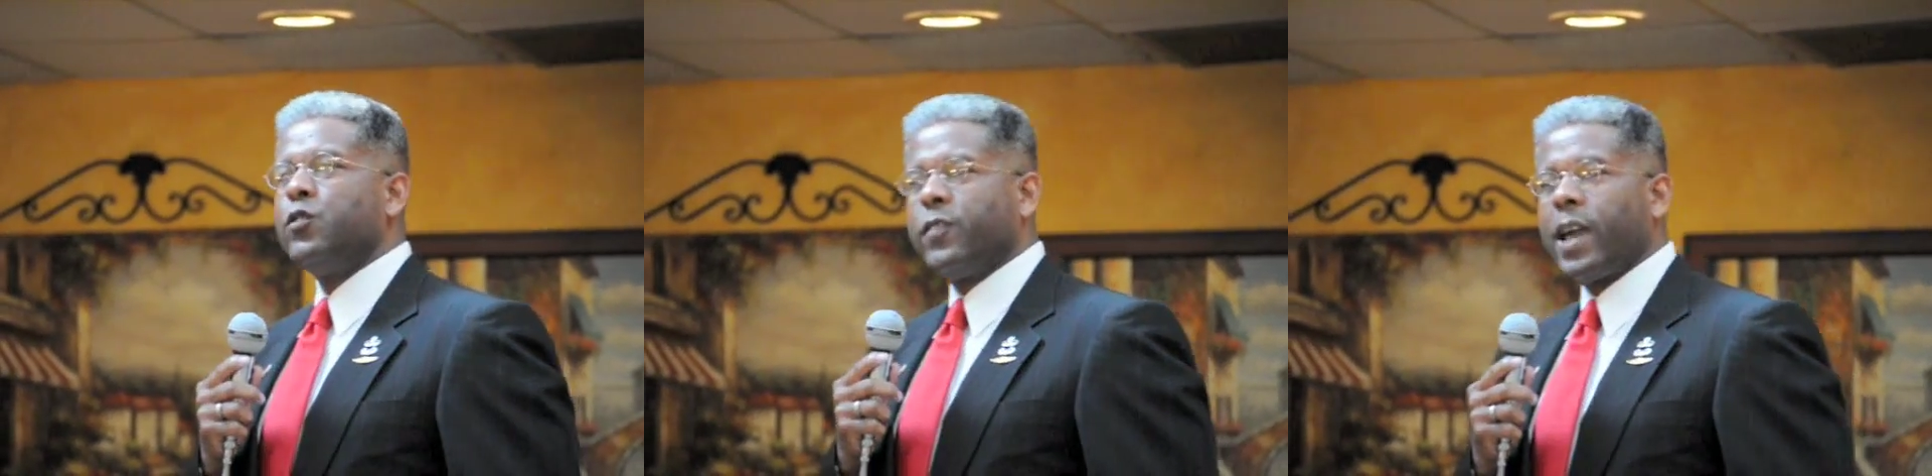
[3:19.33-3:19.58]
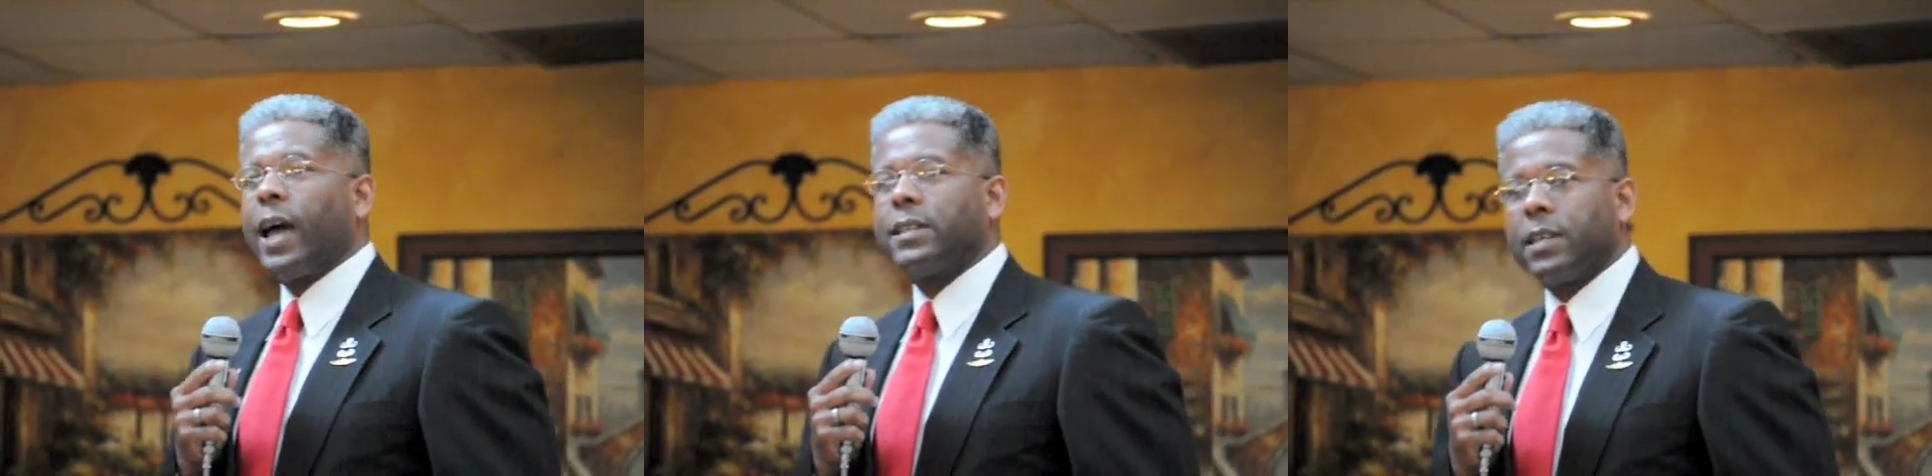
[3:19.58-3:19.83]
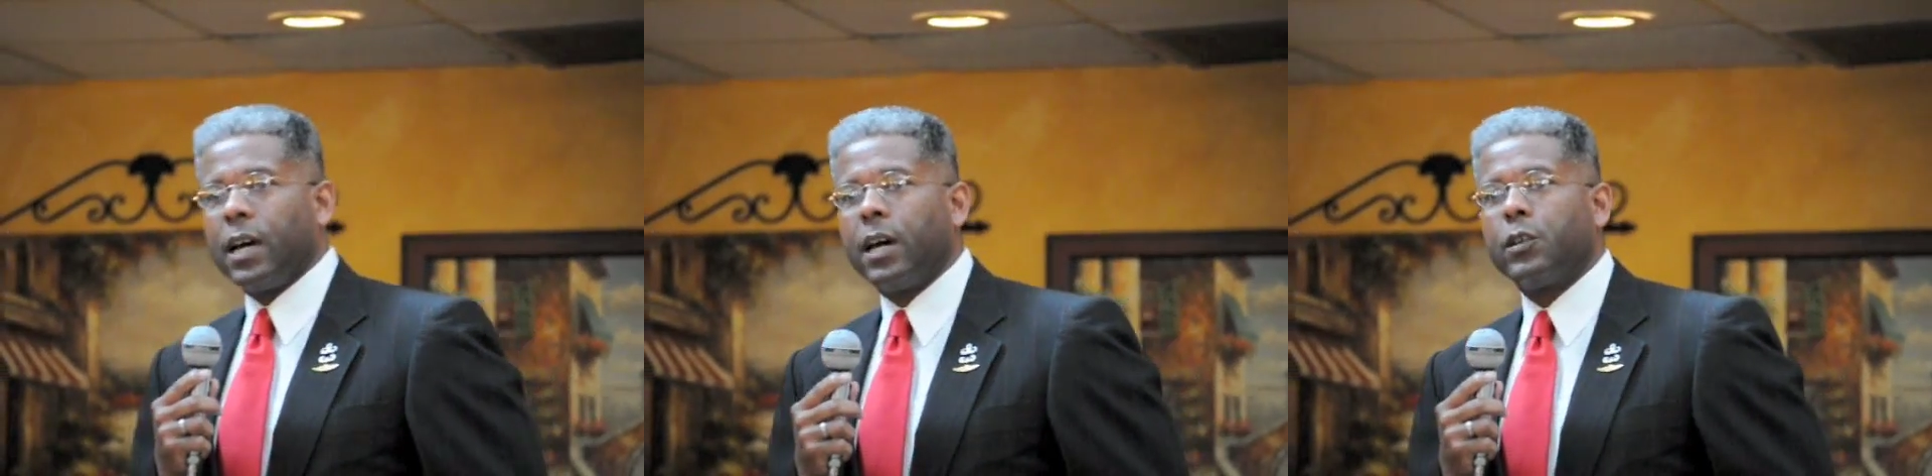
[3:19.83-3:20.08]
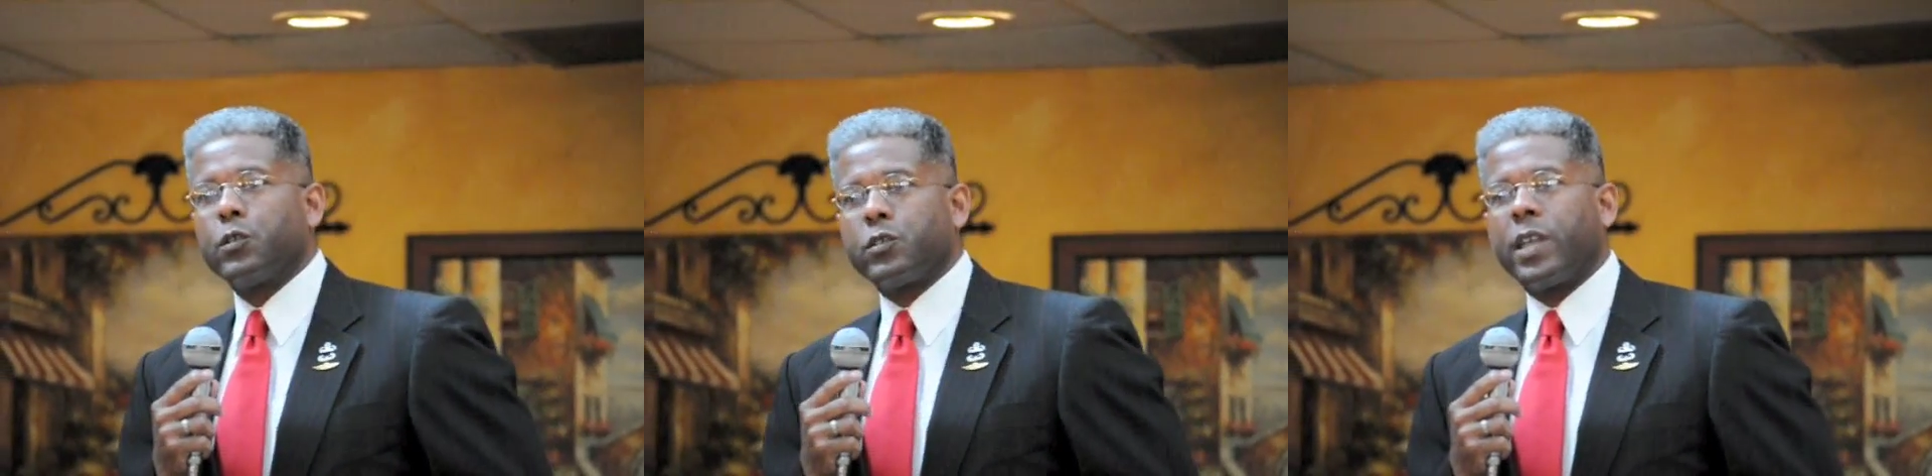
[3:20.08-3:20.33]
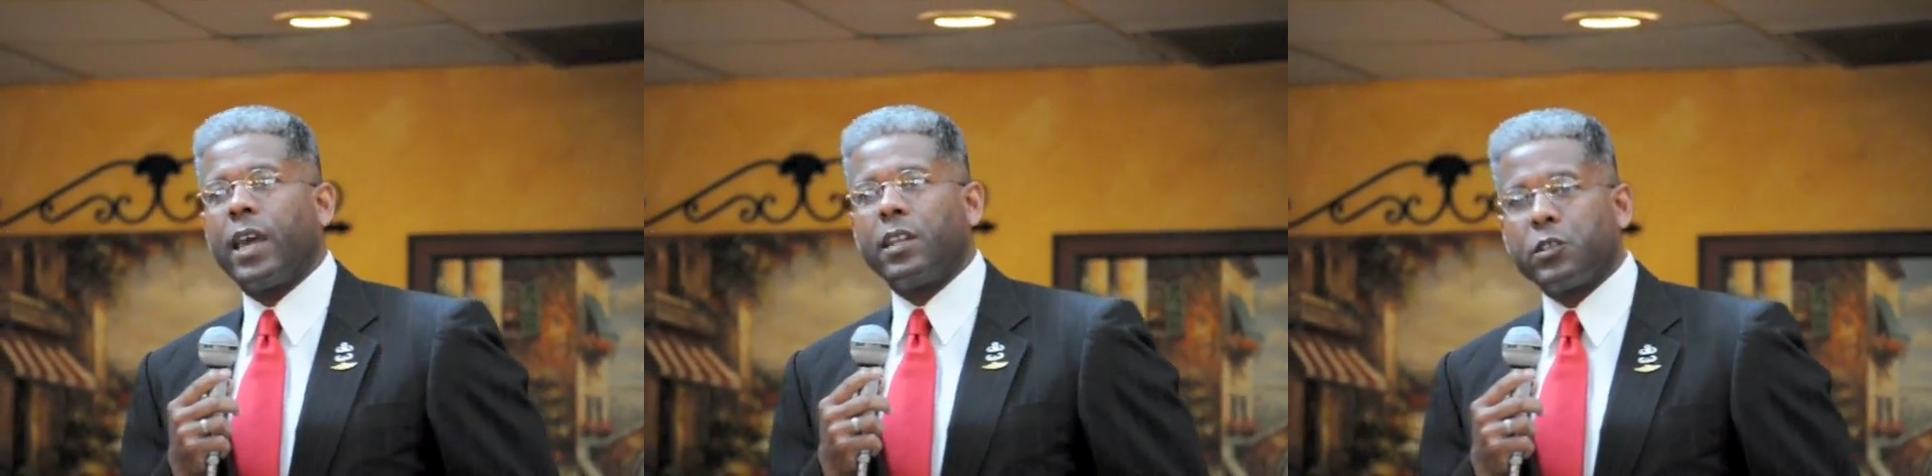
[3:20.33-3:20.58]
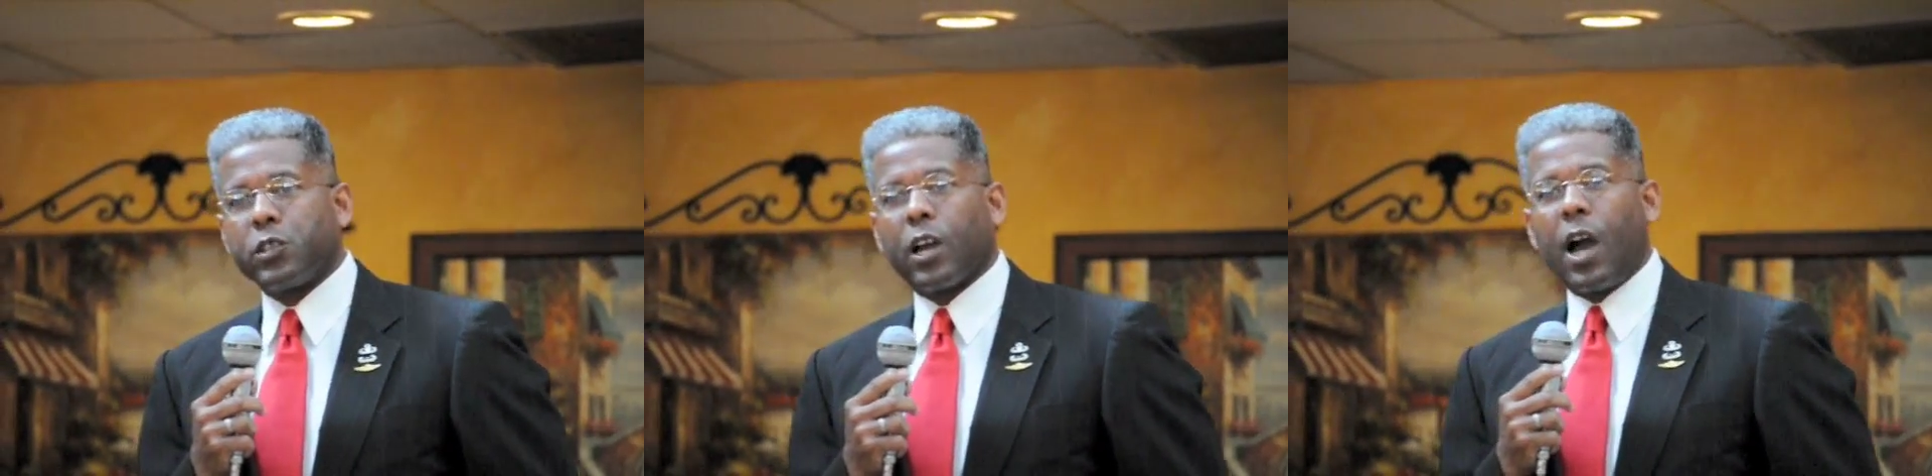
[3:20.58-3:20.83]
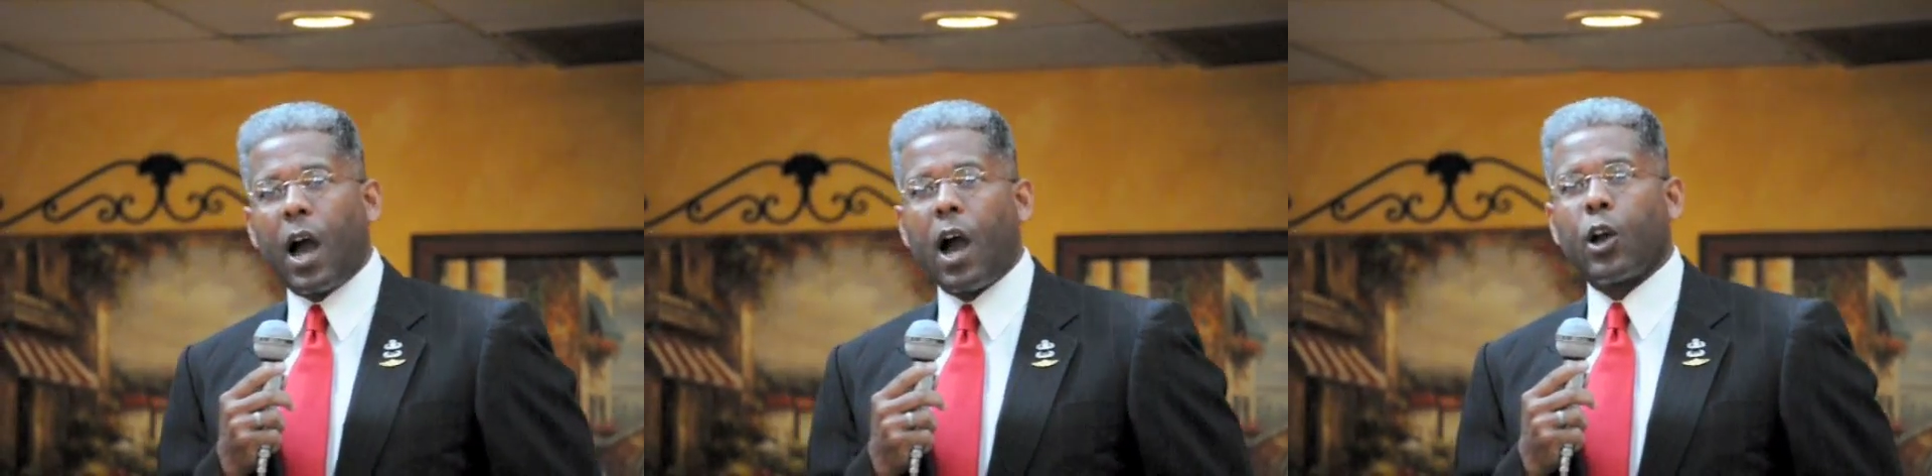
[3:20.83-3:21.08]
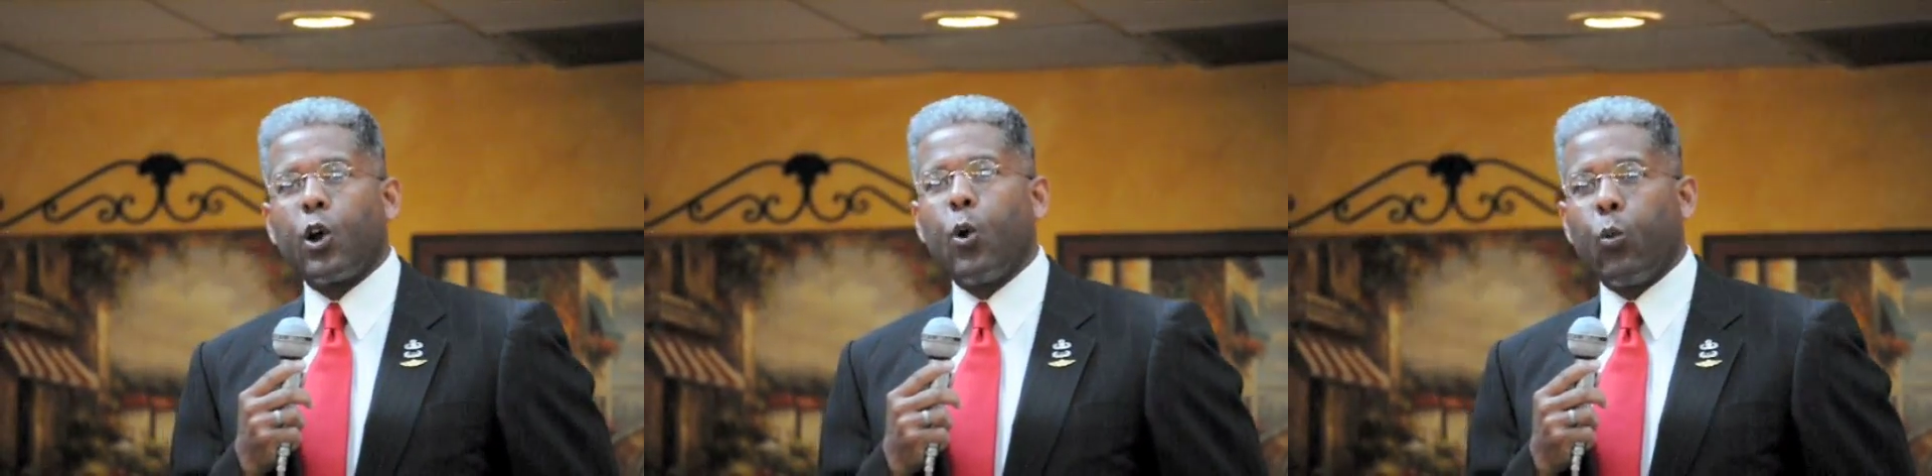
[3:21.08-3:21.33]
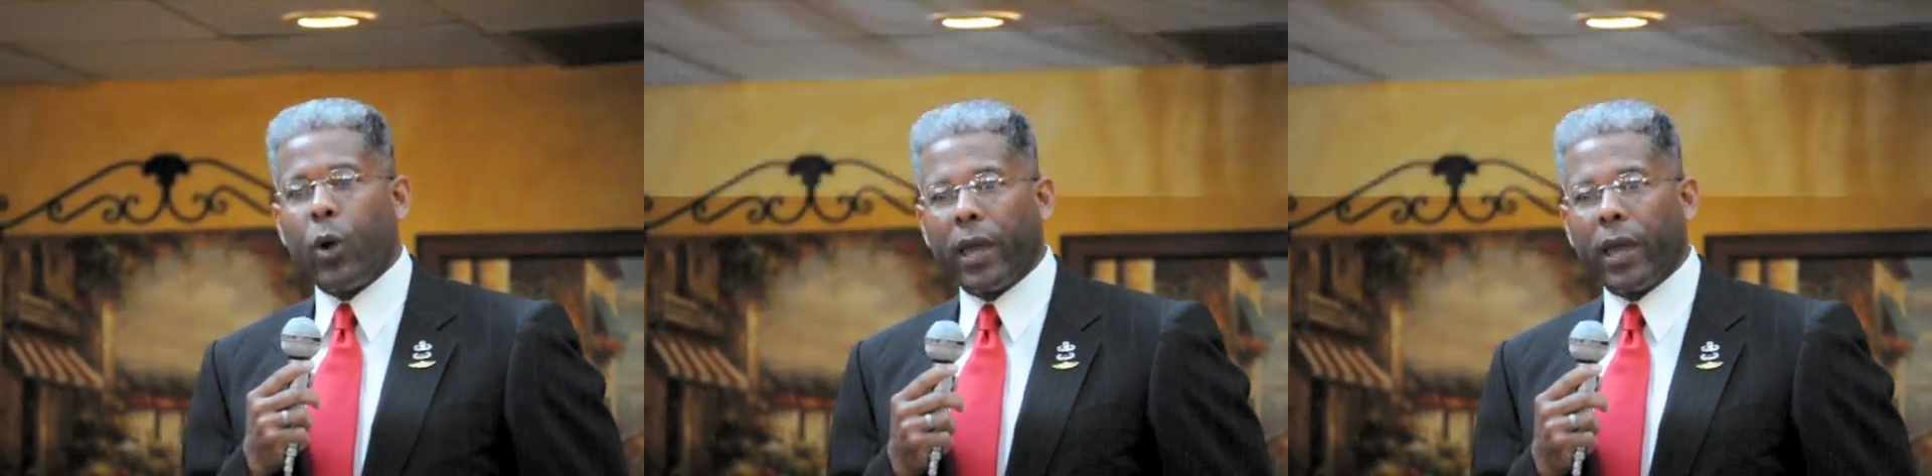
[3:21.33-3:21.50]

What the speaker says: you've got to understand the Chicago